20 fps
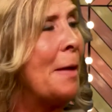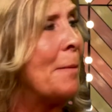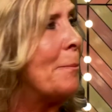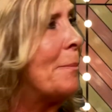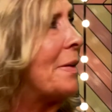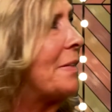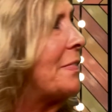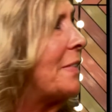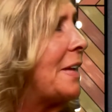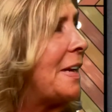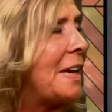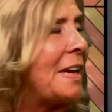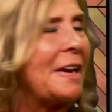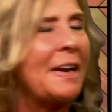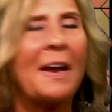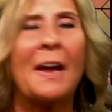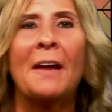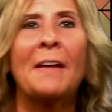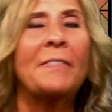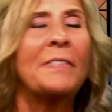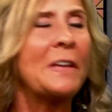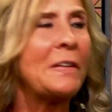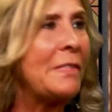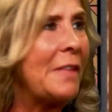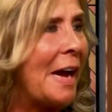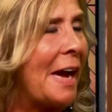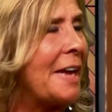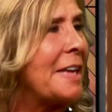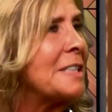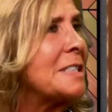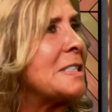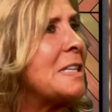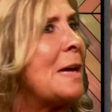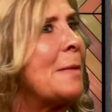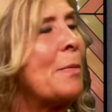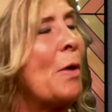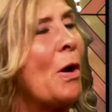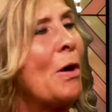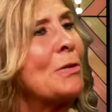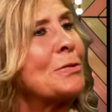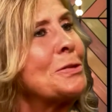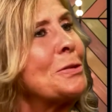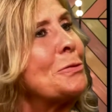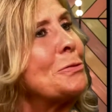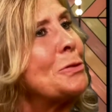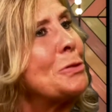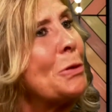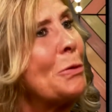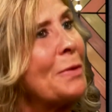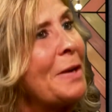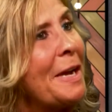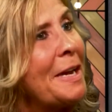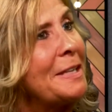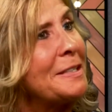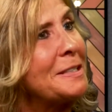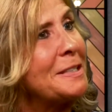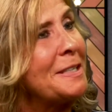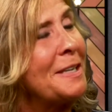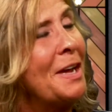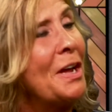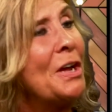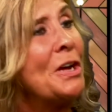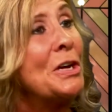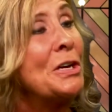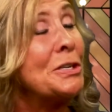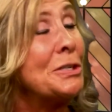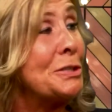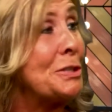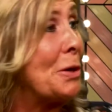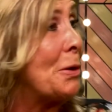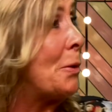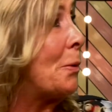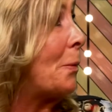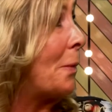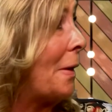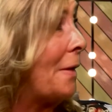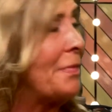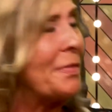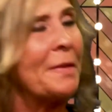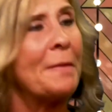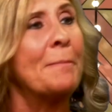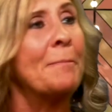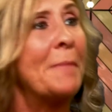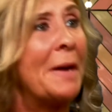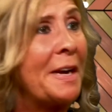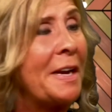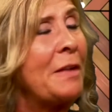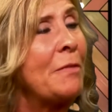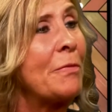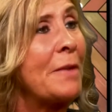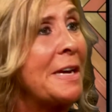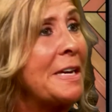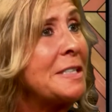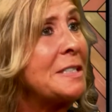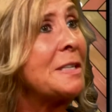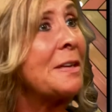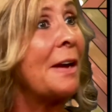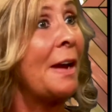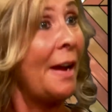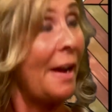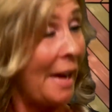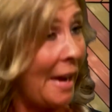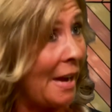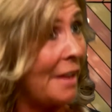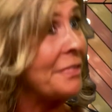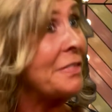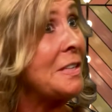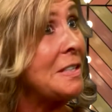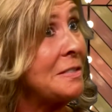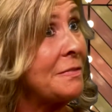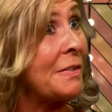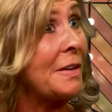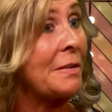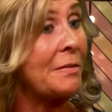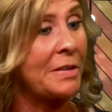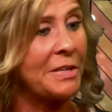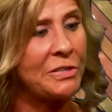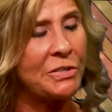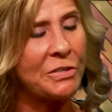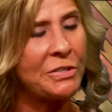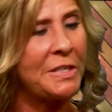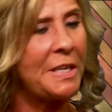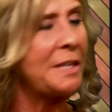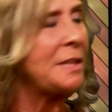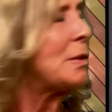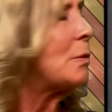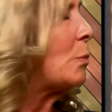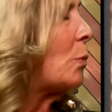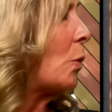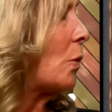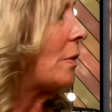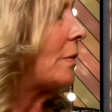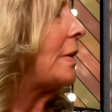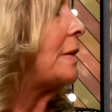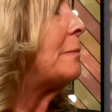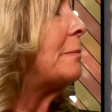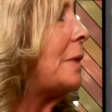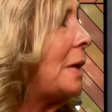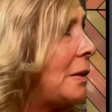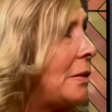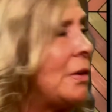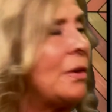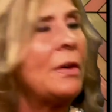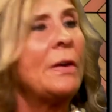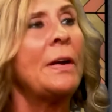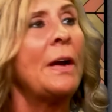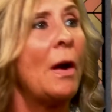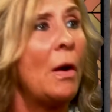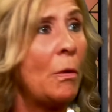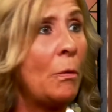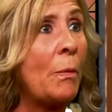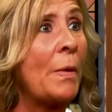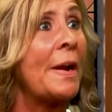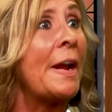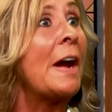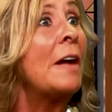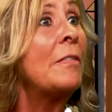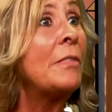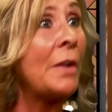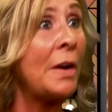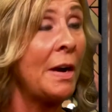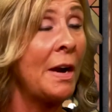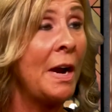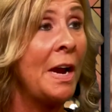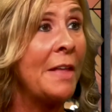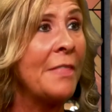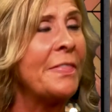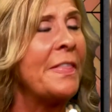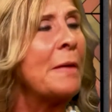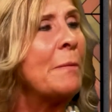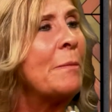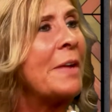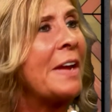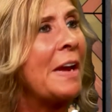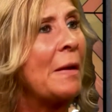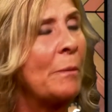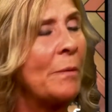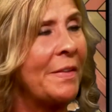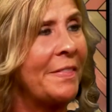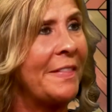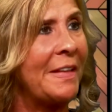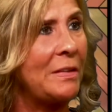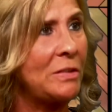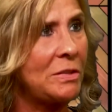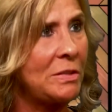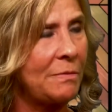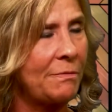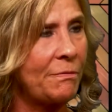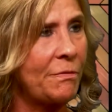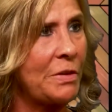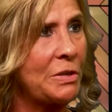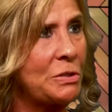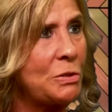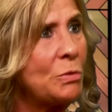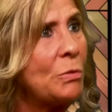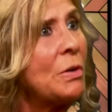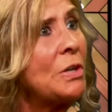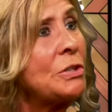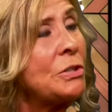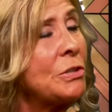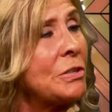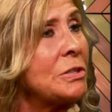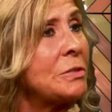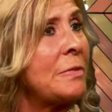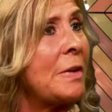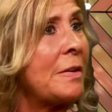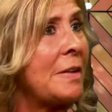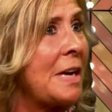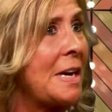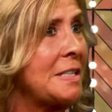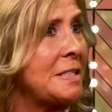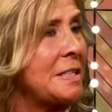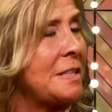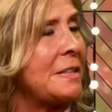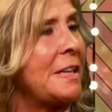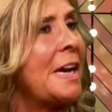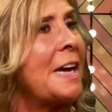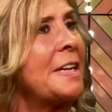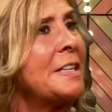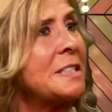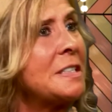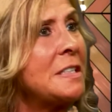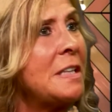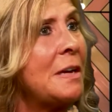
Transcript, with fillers: But then it, the Lions Club also donates. So the money raised at these fundraisers, like the Warren Miller or whatever, then we, when the front door turns around and asks the Lions mm -hmm.